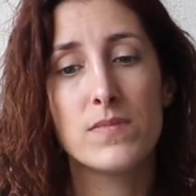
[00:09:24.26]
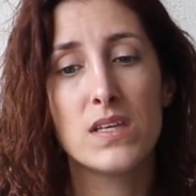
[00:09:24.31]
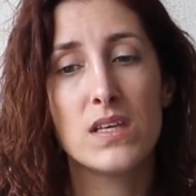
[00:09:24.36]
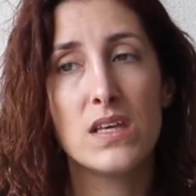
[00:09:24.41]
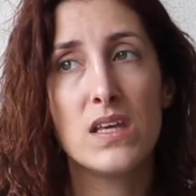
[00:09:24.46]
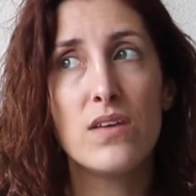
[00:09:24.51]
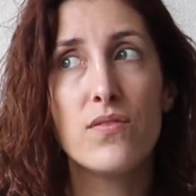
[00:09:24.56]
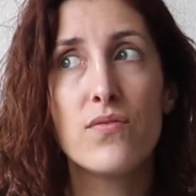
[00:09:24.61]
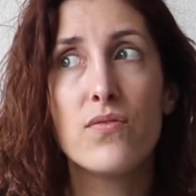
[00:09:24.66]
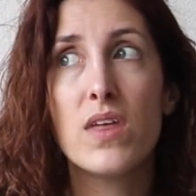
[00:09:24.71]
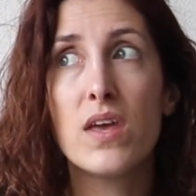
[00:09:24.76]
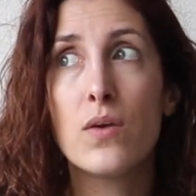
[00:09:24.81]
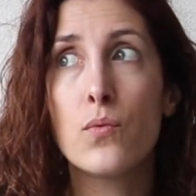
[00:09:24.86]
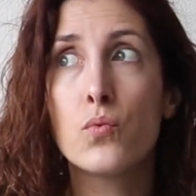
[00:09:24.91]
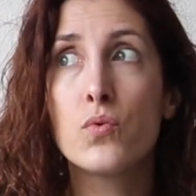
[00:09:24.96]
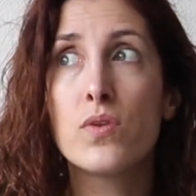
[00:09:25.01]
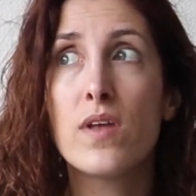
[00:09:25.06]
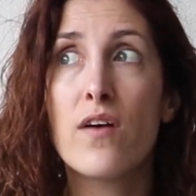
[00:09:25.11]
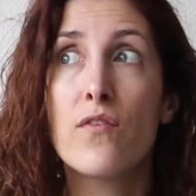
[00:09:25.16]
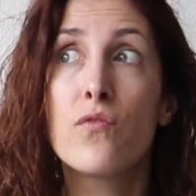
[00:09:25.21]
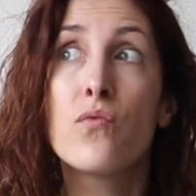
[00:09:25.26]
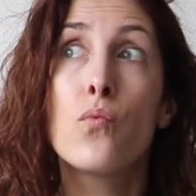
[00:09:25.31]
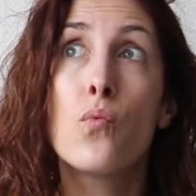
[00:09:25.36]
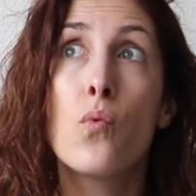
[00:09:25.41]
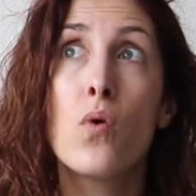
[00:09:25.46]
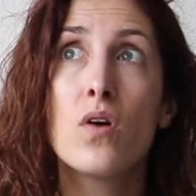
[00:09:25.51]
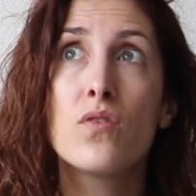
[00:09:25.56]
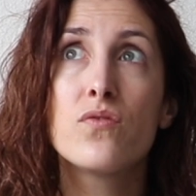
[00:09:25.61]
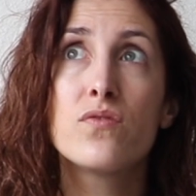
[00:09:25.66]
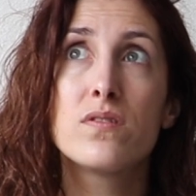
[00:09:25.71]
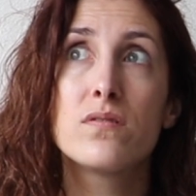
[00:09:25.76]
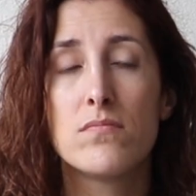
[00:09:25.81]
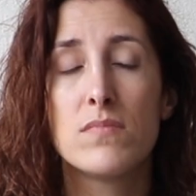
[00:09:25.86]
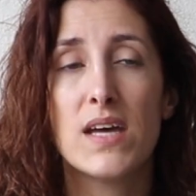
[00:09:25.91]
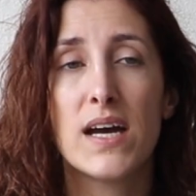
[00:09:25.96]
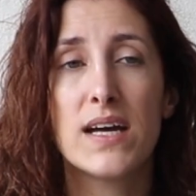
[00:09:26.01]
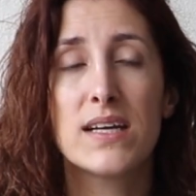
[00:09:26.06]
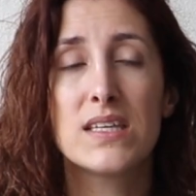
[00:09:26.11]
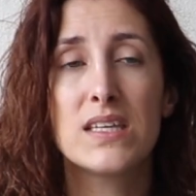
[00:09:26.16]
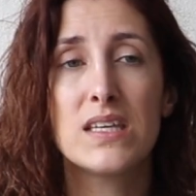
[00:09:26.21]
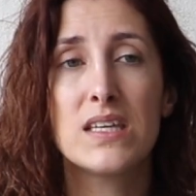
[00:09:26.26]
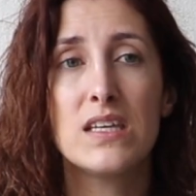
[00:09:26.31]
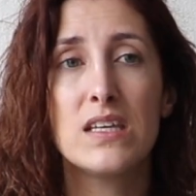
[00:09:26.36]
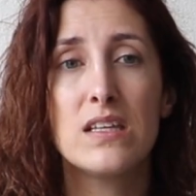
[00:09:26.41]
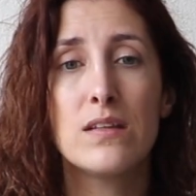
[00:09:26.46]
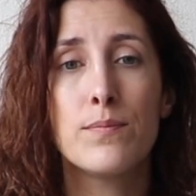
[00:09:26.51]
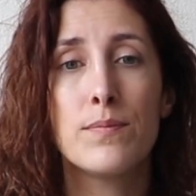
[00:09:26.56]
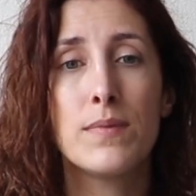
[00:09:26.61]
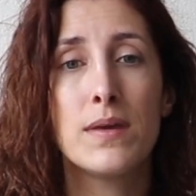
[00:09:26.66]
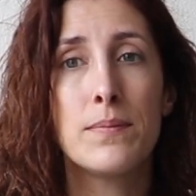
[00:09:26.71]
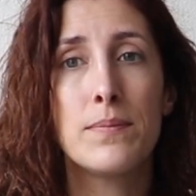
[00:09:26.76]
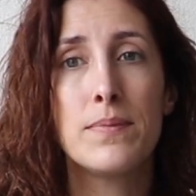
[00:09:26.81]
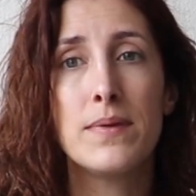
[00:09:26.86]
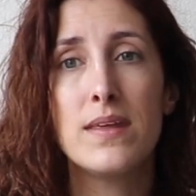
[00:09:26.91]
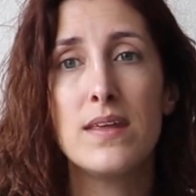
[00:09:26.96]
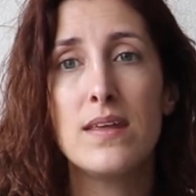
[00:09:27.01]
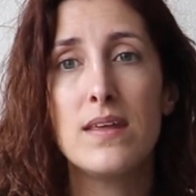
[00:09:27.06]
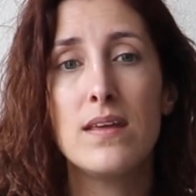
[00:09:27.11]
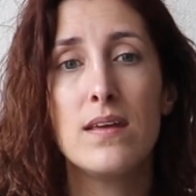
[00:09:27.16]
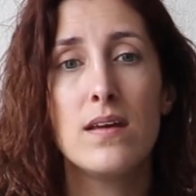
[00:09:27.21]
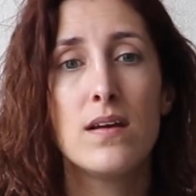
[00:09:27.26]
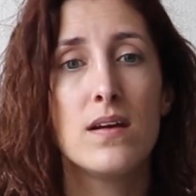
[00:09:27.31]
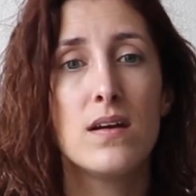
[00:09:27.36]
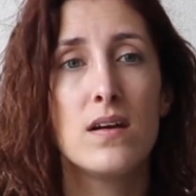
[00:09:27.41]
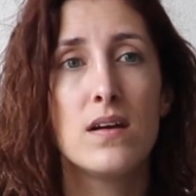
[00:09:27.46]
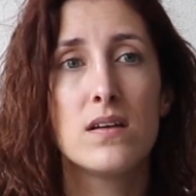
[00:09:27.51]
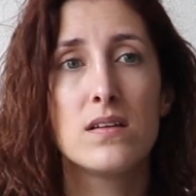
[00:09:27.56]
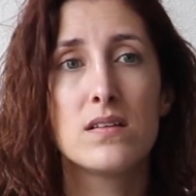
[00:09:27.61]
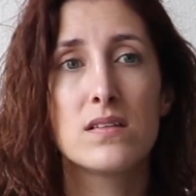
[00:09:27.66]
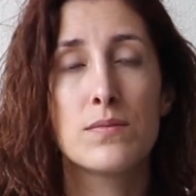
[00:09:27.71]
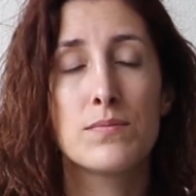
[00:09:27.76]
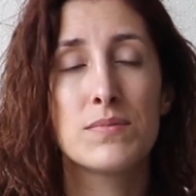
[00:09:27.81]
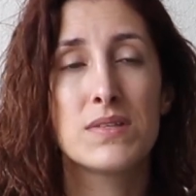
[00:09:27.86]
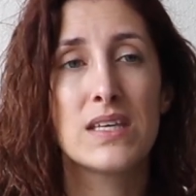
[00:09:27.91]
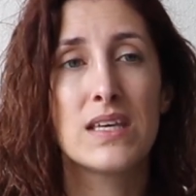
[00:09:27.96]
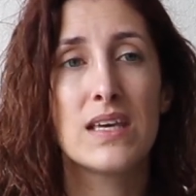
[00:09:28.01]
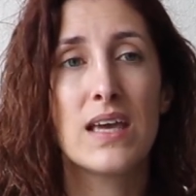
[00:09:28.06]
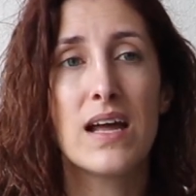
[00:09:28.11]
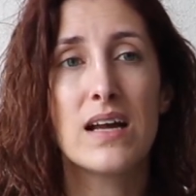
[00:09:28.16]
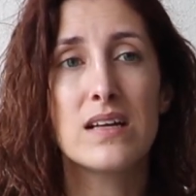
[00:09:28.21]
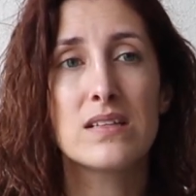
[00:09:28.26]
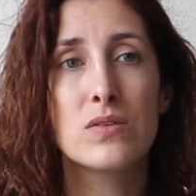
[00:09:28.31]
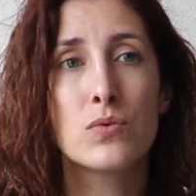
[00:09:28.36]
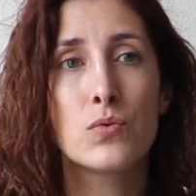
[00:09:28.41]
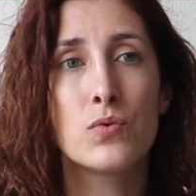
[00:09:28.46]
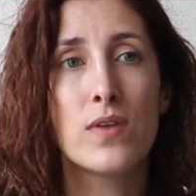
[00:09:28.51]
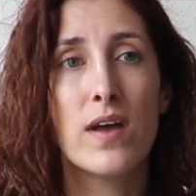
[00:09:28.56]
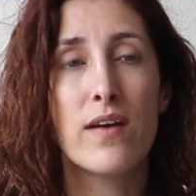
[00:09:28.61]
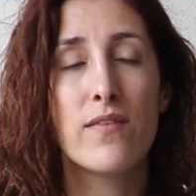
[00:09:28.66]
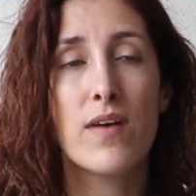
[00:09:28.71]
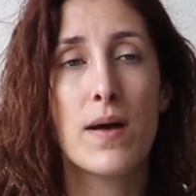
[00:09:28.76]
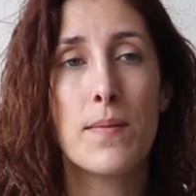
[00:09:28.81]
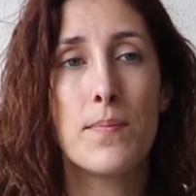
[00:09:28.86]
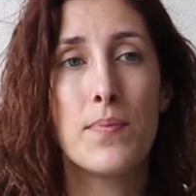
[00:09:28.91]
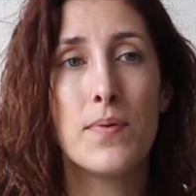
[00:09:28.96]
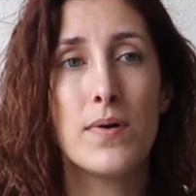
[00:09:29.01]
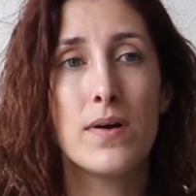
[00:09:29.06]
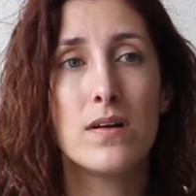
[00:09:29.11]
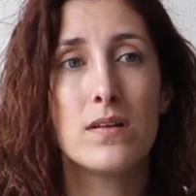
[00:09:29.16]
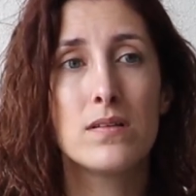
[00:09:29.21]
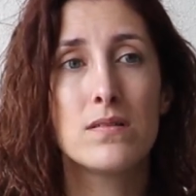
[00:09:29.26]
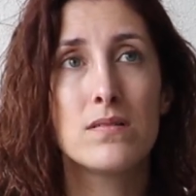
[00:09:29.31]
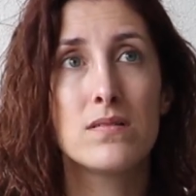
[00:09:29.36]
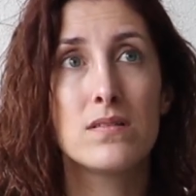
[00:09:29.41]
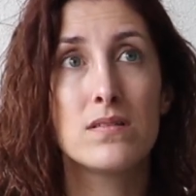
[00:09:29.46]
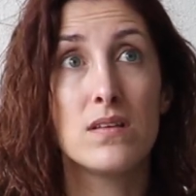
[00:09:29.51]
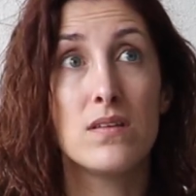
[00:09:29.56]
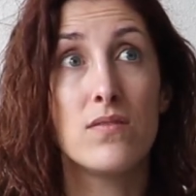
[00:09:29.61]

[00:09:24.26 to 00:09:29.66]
if they would have warned their kid, maybe something else could have happened.